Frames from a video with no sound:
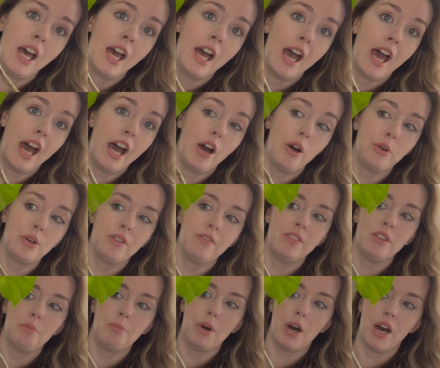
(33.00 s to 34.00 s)
out of
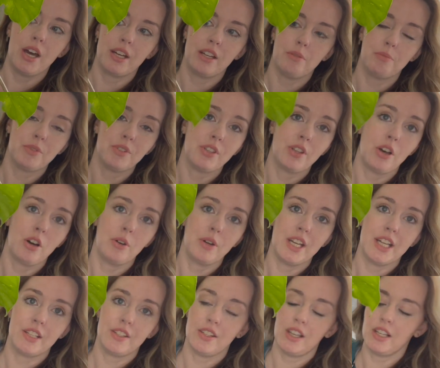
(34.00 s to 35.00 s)
the bottom. So
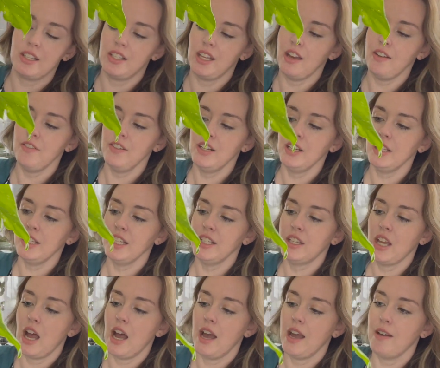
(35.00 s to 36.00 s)
it's definitely
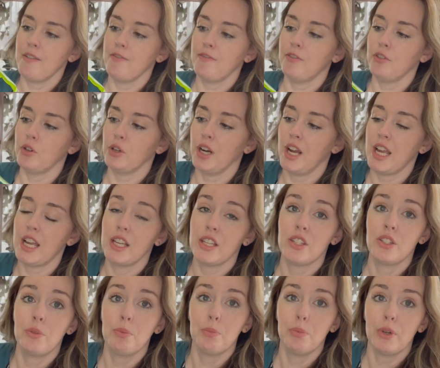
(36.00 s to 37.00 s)
time for a
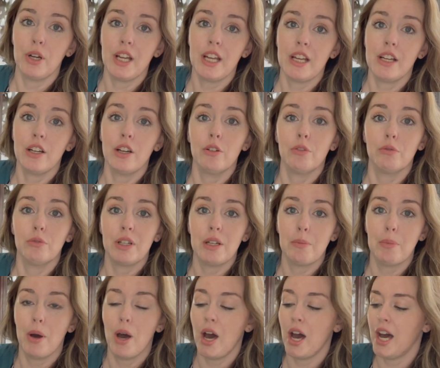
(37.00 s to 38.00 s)
spring
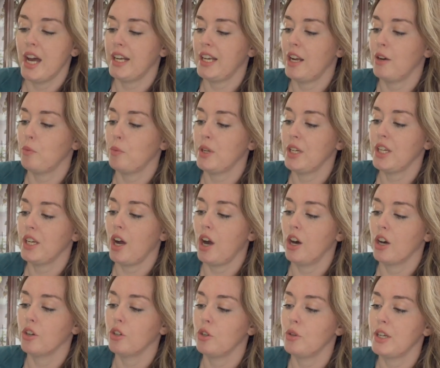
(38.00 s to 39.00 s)
repot, and we
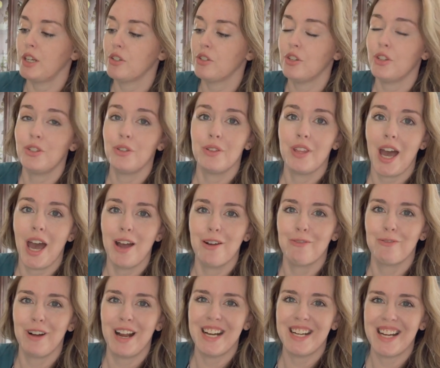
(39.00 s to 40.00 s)
are going to do that
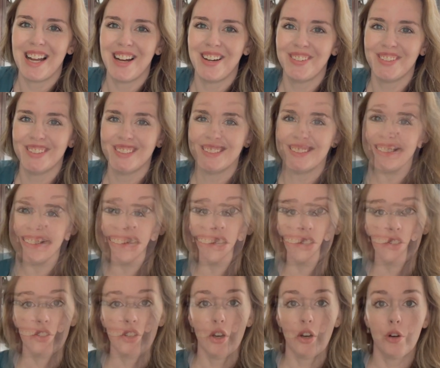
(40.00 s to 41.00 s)
right now.
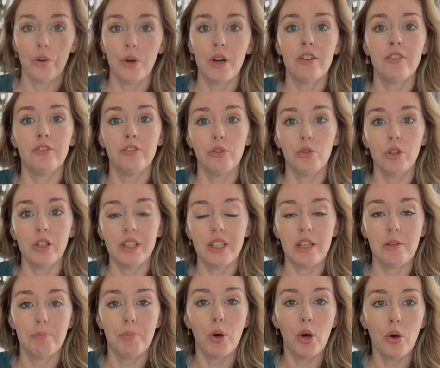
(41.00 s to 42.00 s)
So for
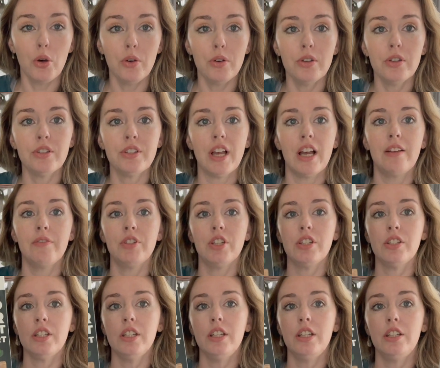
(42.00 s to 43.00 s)
the poles, I'm
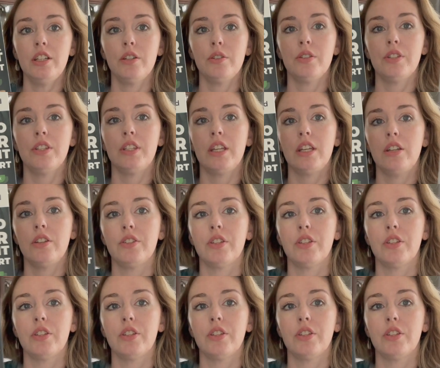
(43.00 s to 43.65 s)
just gonna use these